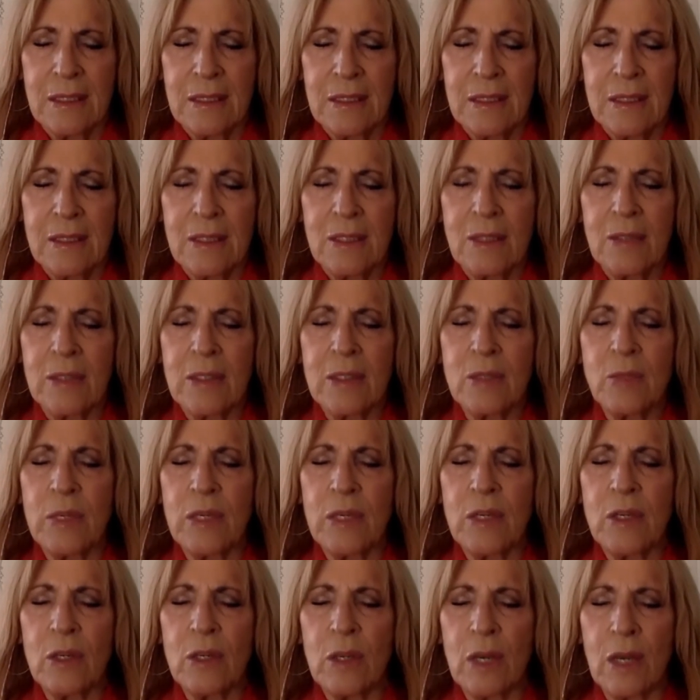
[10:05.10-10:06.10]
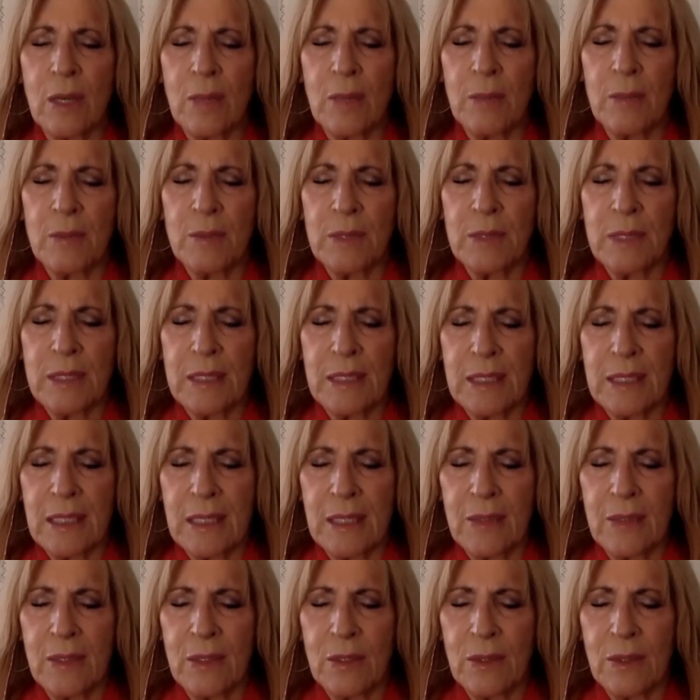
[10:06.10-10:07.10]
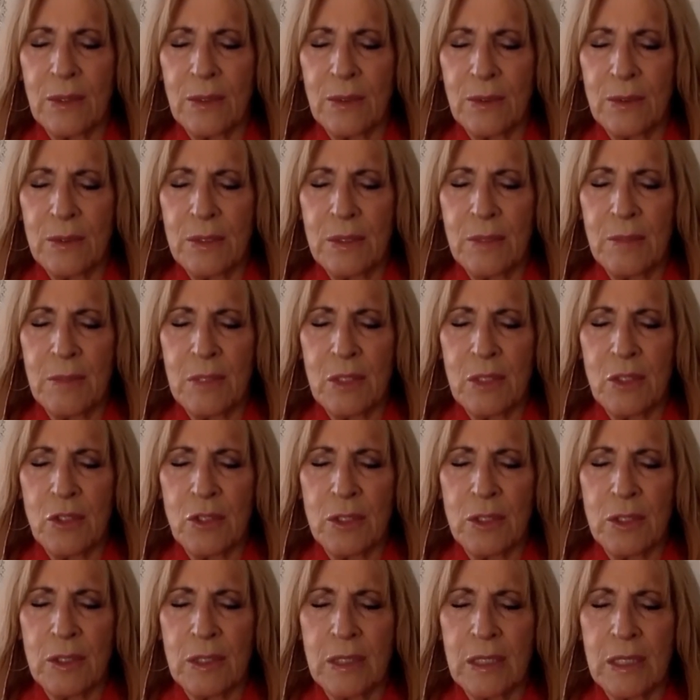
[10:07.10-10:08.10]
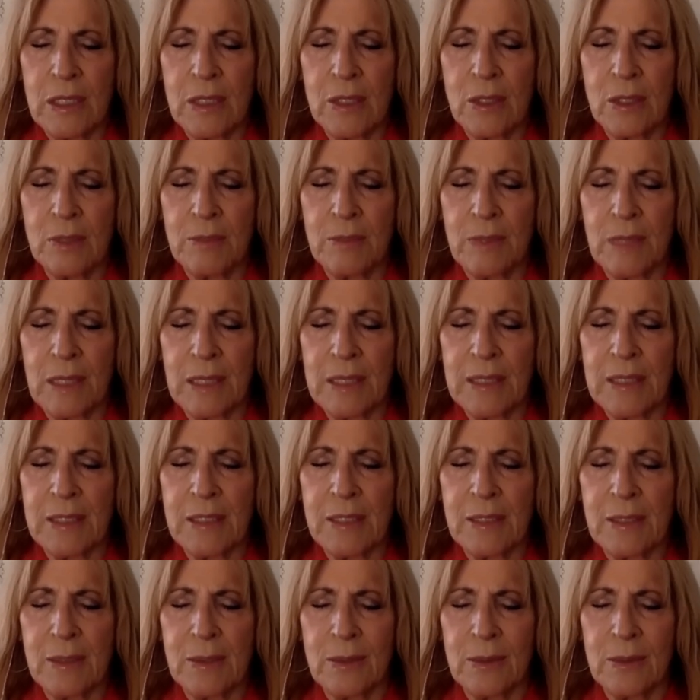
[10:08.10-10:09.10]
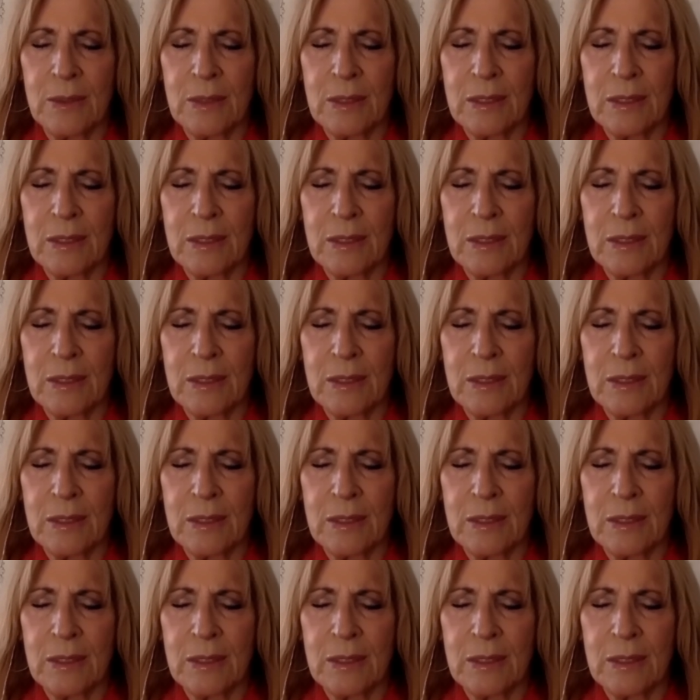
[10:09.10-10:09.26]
So as we are operating in the third dimension in our bodysuit,